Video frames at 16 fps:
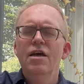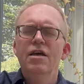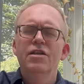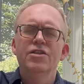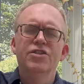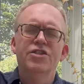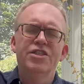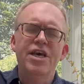
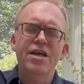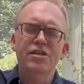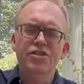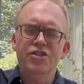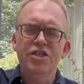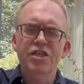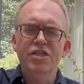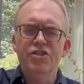The
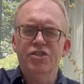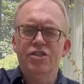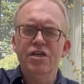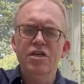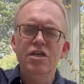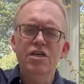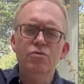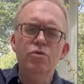Tennessee
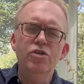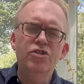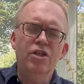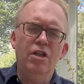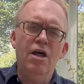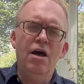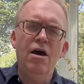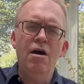Stud was
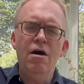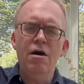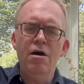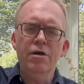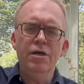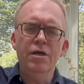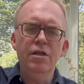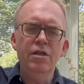long
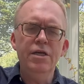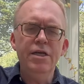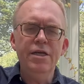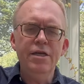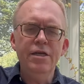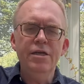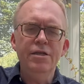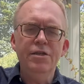and
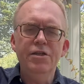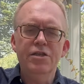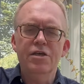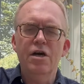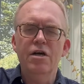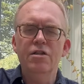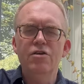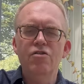lean, the
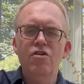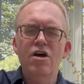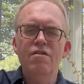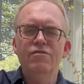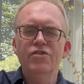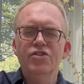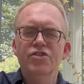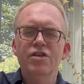colour of
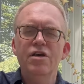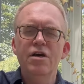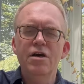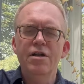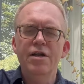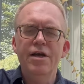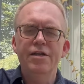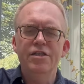the
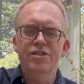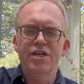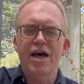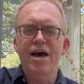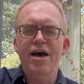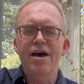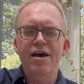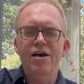sun, and his
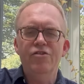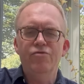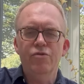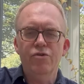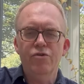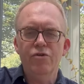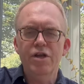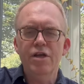eyes
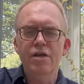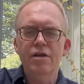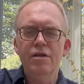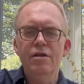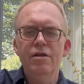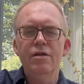were green.